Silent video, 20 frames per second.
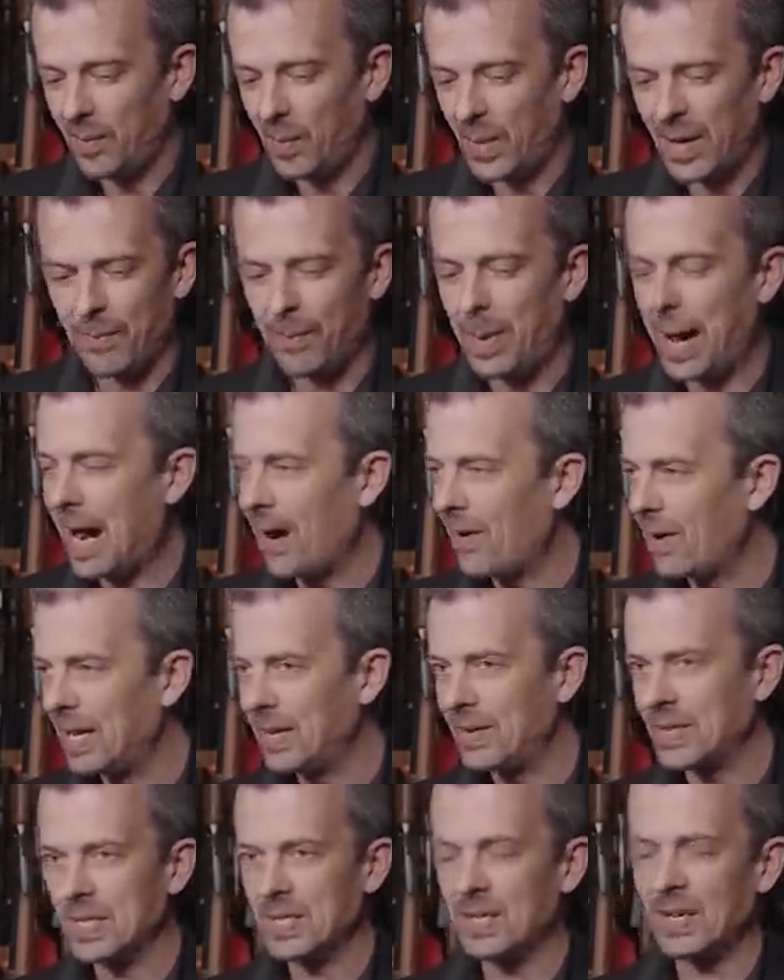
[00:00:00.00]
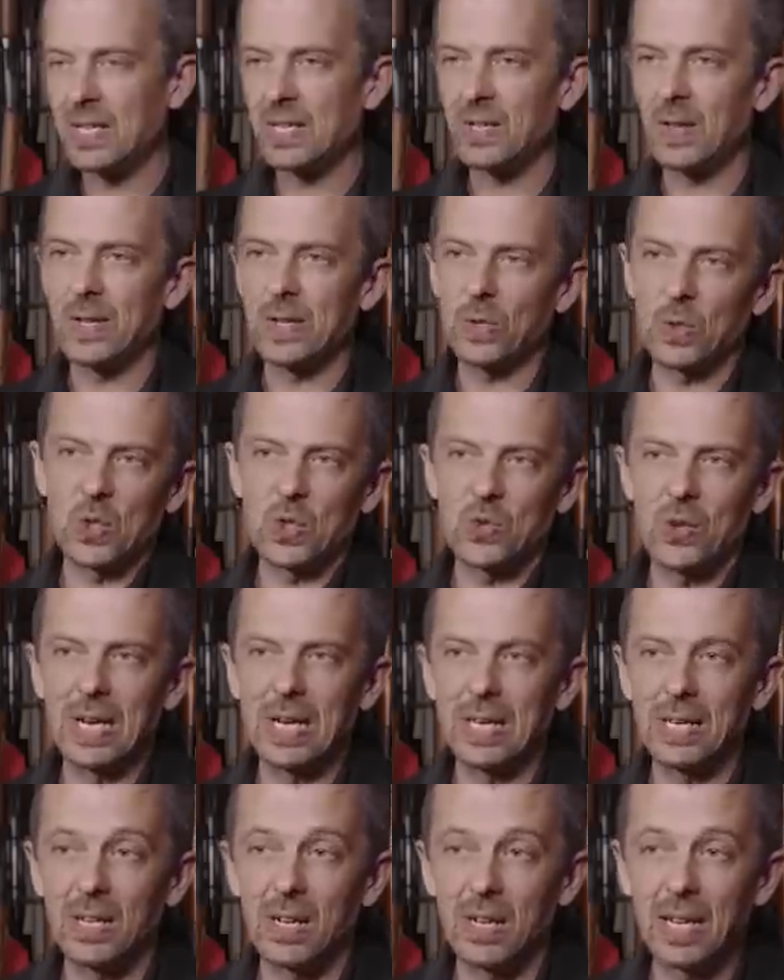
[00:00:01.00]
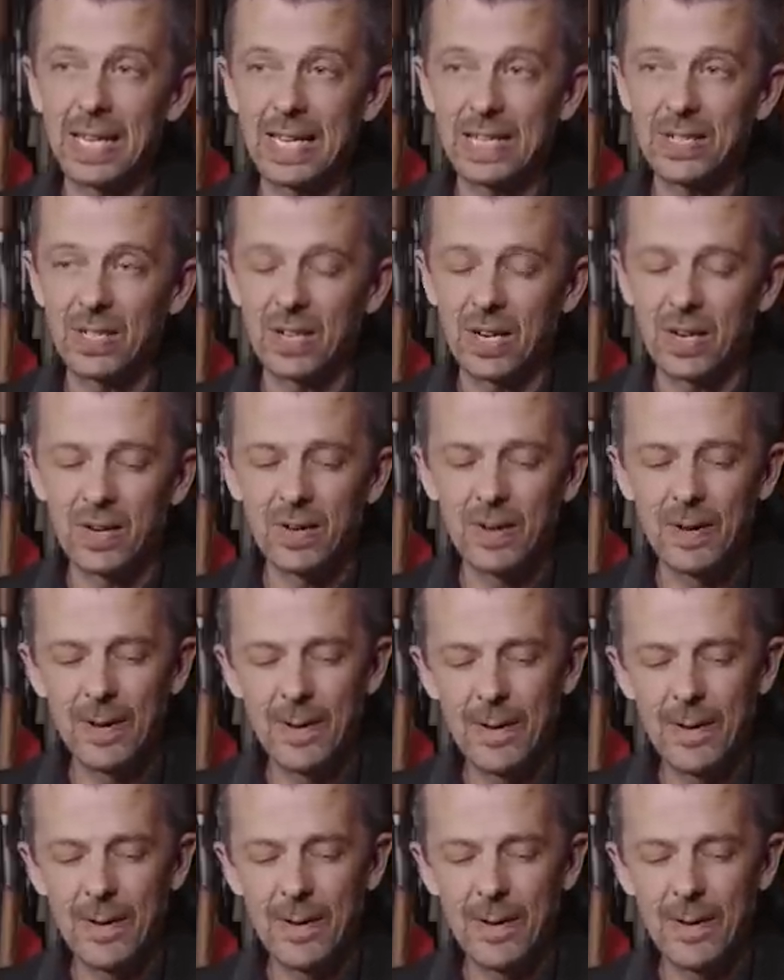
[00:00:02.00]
We have parallel designs like the Australian Leader